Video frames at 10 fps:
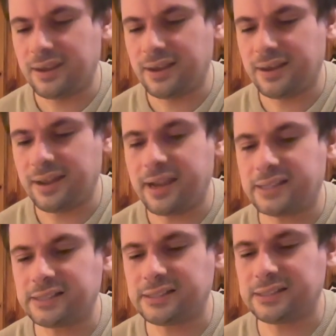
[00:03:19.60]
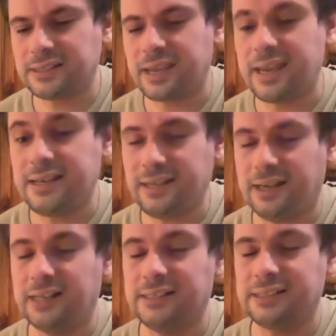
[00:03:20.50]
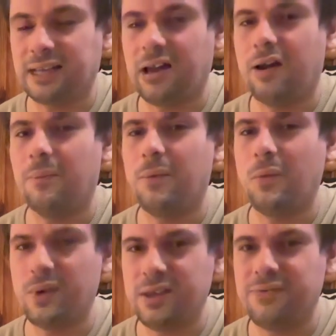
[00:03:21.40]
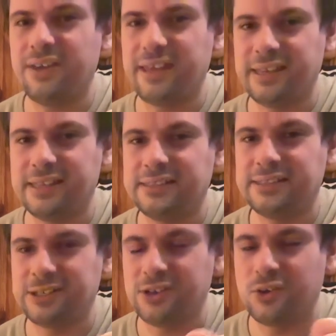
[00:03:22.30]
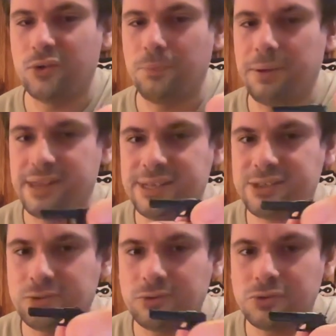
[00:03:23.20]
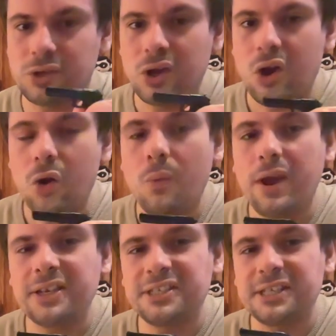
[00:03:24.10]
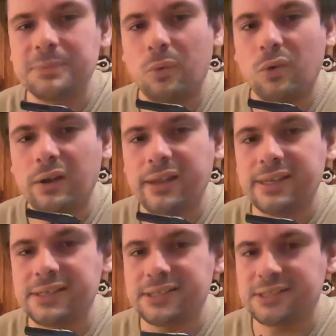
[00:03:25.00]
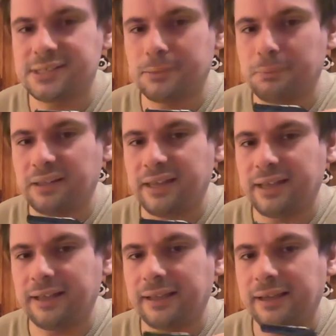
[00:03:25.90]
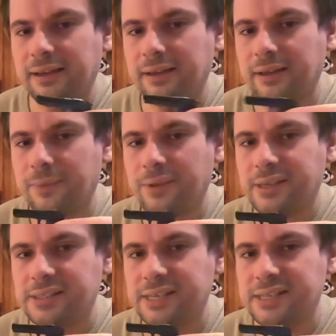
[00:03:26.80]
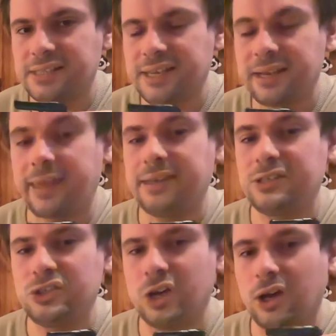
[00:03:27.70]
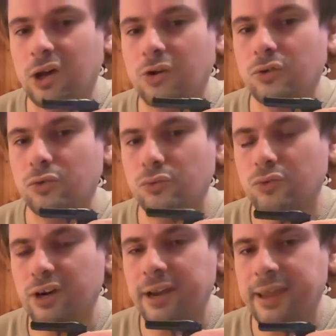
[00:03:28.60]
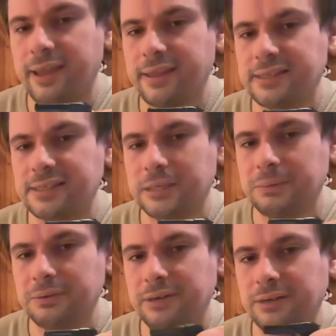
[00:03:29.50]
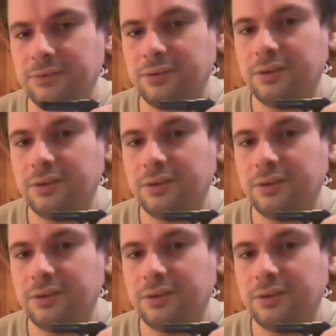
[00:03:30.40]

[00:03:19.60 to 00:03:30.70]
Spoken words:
Next, he does come with his two pistols, which is more or less just in a plain colour, and we can see it's in a dark grey this time around.